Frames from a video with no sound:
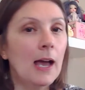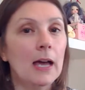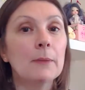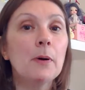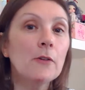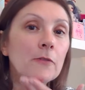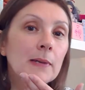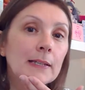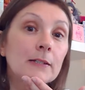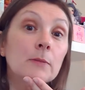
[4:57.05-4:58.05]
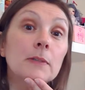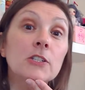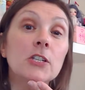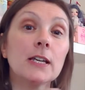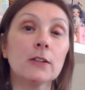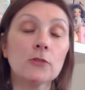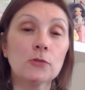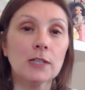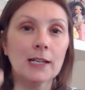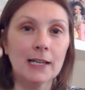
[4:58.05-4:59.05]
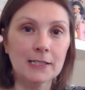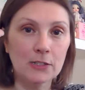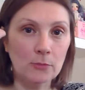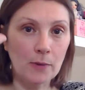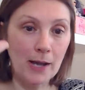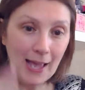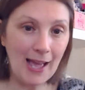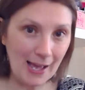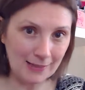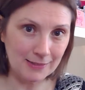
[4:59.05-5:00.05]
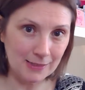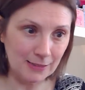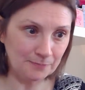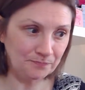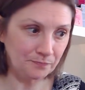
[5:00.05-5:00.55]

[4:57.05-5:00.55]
And apart from landing on my chin, of course I landed on my hands.